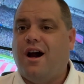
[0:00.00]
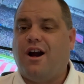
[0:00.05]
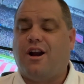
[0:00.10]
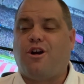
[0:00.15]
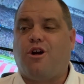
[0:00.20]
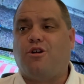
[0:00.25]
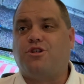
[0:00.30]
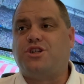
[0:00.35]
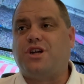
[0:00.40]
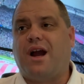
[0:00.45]

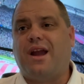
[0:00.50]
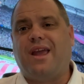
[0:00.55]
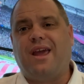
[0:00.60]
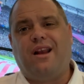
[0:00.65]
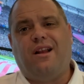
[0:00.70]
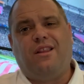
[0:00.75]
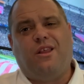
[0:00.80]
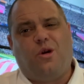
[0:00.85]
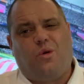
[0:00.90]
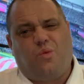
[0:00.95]
Kershaw
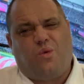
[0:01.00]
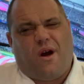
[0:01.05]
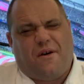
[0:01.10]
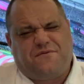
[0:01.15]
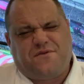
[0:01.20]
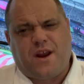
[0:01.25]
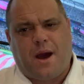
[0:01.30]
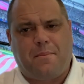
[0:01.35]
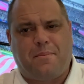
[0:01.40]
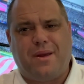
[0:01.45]
getting a little
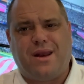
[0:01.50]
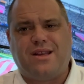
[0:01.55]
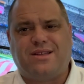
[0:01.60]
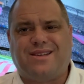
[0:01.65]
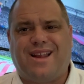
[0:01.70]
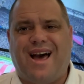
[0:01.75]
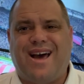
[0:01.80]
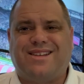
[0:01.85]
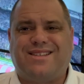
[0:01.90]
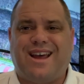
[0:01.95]
roughed up in his
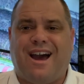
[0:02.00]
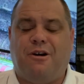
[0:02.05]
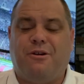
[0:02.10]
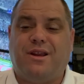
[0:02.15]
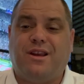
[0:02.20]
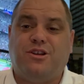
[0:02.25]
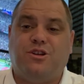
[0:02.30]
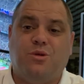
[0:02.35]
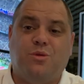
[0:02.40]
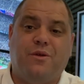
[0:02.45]
last
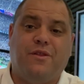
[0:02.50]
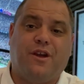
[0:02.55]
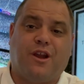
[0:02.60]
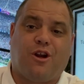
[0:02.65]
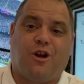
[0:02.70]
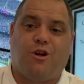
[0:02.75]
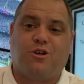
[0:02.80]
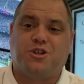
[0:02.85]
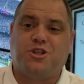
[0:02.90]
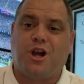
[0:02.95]
outing, doing the
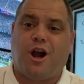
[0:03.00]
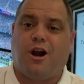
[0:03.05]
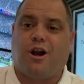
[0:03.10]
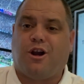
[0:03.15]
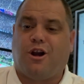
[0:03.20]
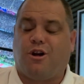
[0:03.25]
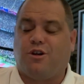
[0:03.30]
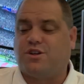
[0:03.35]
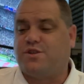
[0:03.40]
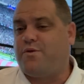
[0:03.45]
Kershaw
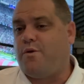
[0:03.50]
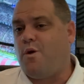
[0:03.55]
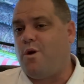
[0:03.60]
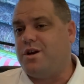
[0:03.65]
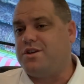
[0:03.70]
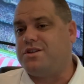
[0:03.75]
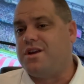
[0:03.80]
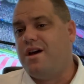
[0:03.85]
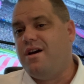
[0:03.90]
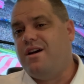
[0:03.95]
curse for
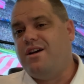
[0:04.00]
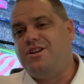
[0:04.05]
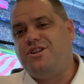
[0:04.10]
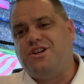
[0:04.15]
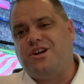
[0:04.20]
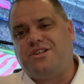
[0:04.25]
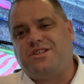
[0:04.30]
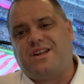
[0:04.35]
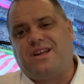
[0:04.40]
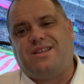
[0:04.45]
us.
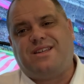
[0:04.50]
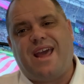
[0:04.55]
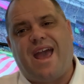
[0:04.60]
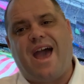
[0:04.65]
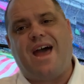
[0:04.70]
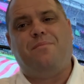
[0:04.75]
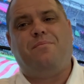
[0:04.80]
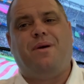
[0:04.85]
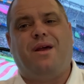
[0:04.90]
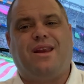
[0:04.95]
Just a
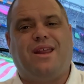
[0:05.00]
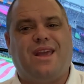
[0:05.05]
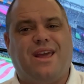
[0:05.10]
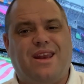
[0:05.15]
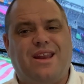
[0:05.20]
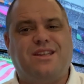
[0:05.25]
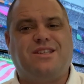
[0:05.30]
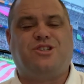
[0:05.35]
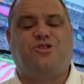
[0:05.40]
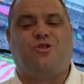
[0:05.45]
tad bit
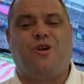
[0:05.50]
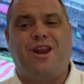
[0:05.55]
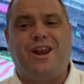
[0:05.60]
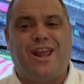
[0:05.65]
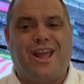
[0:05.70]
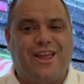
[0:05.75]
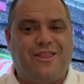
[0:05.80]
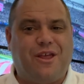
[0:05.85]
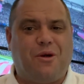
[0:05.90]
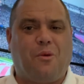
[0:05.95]
getting us
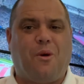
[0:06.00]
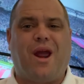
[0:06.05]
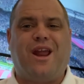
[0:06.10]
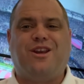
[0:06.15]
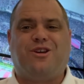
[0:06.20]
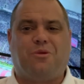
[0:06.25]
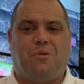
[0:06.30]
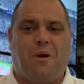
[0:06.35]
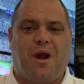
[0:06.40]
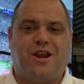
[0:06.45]
trending in the
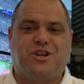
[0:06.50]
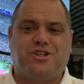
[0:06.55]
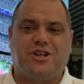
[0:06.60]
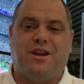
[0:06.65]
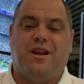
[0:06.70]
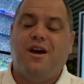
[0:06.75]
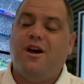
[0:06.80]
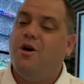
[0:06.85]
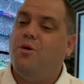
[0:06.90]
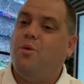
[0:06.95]
right
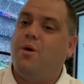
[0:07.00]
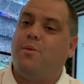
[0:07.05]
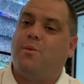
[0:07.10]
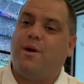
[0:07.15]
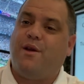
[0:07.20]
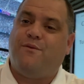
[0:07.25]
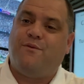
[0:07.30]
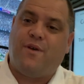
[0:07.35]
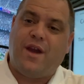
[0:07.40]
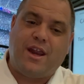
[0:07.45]
direction when
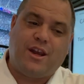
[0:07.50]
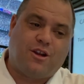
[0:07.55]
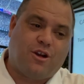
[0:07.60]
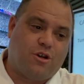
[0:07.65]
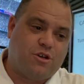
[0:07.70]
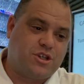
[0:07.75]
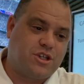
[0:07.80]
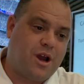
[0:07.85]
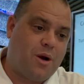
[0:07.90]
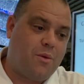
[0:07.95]
we fade
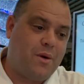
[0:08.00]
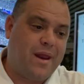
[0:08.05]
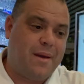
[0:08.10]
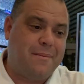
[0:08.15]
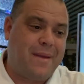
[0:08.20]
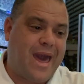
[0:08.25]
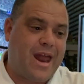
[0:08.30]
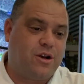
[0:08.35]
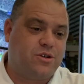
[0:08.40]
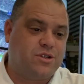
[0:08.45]
Kershaw when it
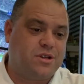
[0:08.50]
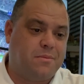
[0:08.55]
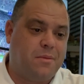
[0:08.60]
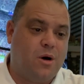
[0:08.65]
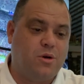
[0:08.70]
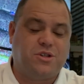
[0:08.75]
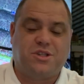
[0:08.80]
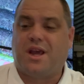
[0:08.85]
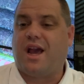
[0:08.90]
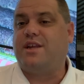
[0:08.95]
matters the
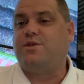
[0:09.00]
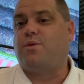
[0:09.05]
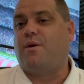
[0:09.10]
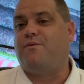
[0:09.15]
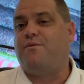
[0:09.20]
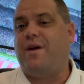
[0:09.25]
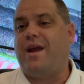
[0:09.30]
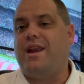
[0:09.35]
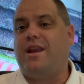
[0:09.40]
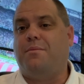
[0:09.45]
most. Guys, we're
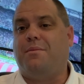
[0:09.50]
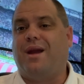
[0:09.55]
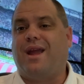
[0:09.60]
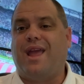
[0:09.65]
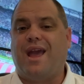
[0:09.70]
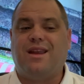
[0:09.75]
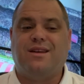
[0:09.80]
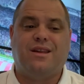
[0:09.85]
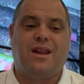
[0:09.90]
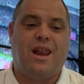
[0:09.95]
fading them
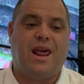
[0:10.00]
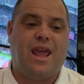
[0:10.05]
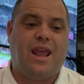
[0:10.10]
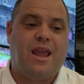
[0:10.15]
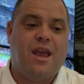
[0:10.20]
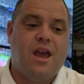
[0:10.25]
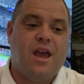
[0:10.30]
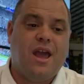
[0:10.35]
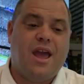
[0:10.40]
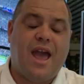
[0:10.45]
again
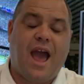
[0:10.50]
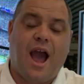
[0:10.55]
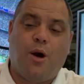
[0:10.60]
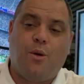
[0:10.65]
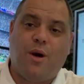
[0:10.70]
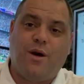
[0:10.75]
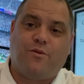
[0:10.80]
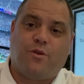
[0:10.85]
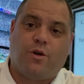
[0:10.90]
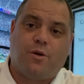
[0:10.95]
today.
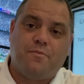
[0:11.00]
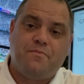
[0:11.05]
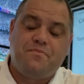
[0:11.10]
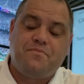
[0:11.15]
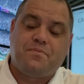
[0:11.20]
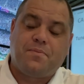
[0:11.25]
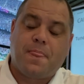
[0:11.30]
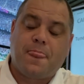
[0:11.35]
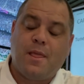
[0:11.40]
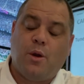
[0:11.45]
However,
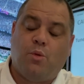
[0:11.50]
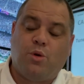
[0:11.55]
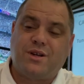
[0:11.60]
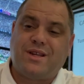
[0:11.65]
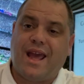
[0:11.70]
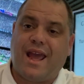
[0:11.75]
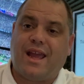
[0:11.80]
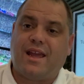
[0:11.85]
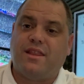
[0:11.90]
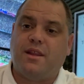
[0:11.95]
we're
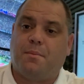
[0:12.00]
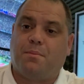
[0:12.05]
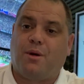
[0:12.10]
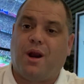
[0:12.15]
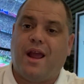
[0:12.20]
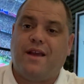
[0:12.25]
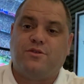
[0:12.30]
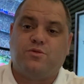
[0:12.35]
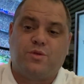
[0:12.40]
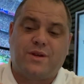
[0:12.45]
taking the
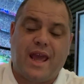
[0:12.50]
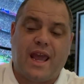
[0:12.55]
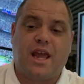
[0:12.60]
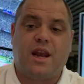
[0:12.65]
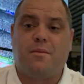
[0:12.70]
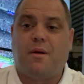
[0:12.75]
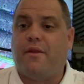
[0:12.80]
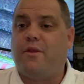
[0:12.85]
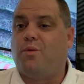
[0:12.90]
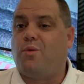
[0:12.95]
Braves. We're taking
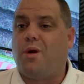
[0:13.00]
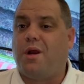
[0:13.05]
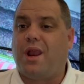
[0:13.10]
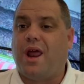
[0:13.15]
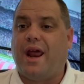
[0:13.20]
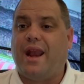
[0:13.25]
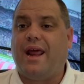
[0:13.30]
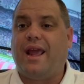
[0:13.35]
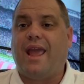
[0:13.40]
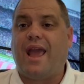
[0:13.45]
them on the run
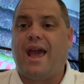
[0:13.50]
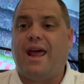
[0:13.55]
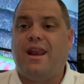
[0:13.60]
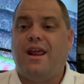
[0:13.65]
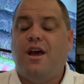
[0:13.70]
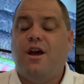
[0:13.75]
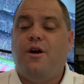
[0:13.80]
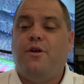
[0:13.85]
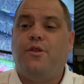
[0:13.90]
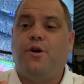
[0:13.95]
line again.
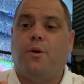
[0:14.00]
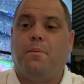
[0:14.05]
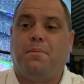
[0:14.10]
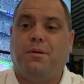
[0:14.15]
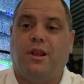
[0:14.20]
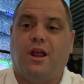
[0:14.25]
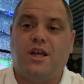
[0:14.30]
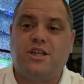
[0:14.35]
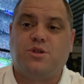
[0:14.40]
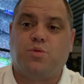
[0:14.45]
They're
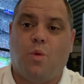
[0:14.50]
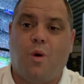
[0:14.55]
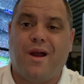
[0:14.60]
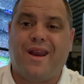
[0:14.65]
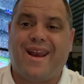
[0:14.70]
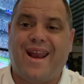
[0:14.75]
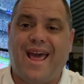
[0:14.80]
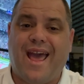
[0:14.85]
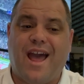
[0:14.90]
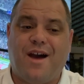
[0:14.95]
plus
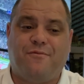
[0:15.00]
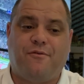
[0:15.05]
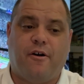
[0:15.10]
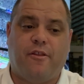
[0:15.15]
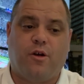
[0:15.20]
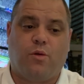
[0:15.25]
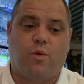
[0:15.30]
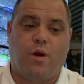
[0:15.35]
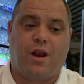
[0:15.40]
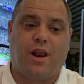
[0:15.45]
1.5 on
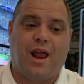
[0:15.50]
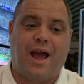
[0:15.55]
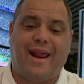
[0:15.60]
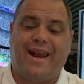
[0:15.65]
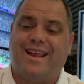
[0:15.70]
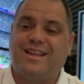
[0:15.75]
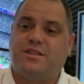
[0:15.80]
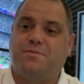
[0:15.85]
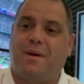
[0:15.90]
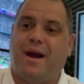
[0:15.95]
the run line.
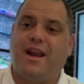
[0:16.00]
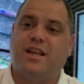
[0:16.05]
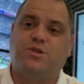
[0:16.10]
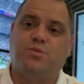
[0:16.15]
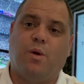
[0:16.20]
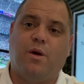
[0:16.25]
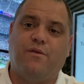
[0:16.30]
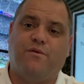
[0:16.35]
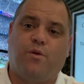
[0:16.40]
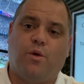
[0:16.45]
It's minus
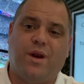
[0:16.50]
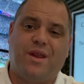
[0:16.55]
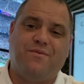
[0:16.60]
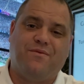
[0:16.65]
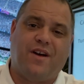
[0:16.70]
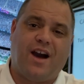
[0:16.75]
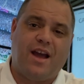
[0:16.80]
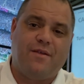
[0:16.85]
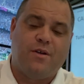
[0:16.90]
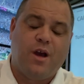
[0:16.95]

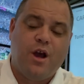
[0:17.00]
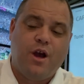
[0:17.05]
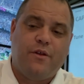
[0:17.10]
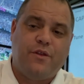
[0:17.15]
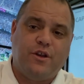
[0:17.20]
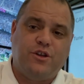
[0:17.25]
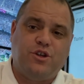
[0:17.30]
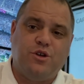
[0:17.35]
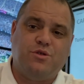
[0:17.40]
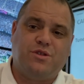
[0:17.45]
145.
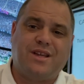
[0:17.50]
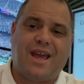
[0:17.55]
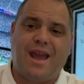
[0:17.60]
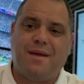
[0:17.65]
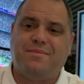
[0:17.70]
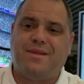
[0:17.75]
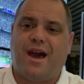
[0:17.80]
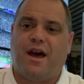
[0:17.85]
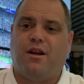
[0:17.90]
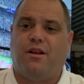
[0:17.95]
The juice
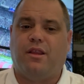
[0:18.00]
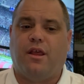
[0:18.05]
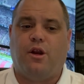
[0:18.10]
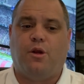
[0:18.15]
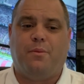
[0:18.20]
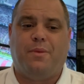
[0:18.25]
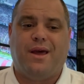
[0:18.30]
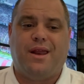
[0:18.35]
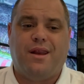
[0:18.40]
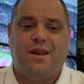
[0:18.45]
came down a little
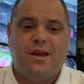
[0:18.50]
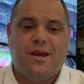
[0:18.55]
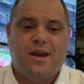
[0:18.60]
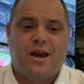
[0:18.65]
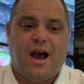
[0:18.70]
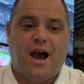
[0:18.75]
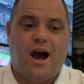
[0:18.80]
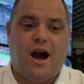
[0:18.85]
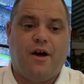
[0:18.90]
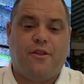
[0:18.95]
bit.
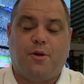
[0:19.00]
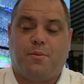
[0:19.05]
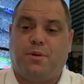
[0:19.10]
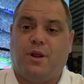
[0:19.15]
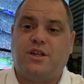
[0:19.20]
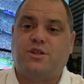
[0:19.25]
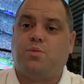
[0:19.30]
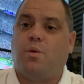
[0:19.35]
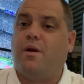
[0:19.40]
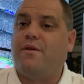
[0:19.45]
They're
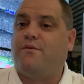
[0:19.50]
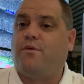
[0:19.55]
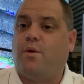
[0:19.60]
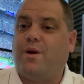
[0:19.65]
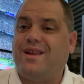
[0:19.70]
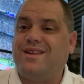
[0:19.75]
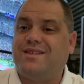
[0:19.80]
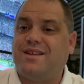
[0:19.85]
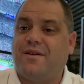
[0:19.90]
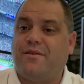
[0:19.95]
plus
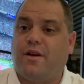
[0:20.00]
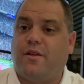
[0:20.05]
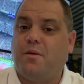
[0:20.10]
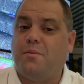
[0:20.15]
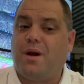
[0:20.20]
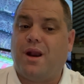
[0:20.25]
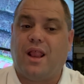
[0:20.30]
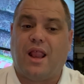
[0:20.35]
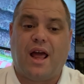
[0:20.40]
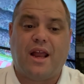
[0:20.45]
147 on the
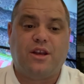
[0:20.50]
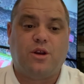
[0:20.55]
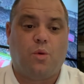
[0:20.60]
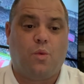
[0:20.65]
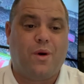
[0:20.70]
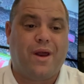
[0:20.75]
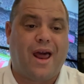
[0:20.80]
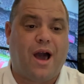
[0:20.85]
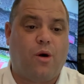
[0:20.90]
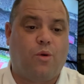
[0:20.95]
money line to
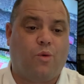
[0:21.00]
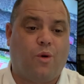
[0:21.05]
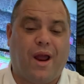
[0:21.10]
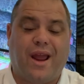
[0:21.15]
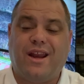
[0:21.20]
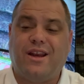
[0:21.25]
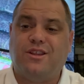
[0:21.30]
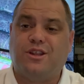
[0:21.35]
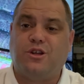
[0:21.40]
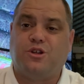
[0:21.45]
win
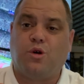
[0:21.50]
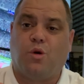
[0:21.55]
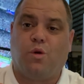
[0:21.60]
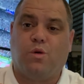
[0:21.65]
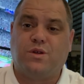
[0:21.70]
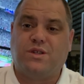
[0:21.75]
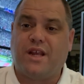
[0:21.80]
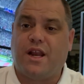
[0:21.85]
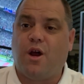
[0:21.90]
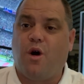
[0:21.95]
outright. The total
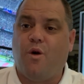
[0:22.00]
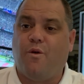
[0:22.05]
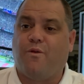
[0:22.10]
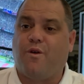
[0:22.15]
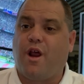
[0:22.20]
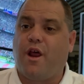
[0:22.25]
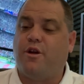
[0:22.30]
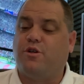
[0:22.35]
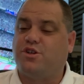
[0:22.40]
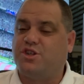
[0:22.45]
is set over
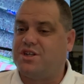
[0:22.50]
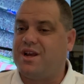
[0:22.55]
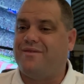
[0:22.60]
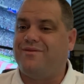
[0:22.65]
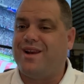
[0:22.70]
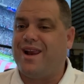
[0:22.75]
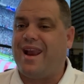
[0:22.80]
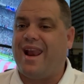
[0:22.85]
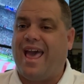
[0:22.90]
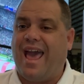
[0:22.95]
and under
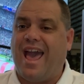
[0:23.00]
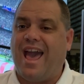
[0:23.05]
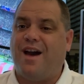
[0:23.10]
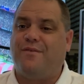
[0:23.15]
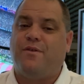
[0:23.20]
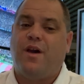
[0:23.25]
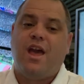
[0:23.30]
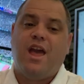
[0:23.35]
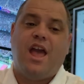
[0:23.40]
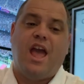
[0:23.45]
7.5.
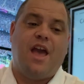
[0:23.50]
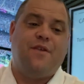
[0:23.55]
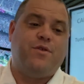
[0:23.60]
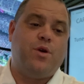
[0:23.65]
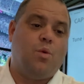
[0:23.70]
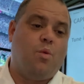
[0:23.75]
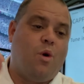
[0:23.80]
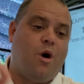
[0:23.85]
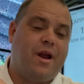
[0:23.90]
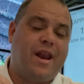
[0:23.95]
If
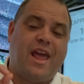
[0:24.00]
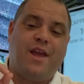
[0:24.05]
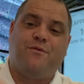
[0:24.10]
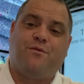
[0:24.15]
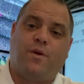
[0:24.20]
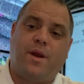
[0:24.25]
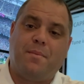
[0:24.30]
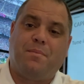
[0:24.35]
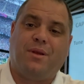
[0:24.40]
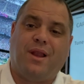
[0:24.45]
you want a
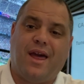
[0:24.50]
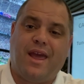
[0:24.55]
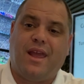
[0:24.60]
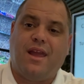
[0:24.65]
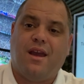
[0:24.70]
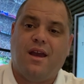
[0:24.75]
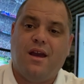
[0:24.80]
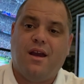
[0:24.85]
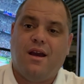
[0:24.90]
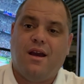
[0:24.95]
free play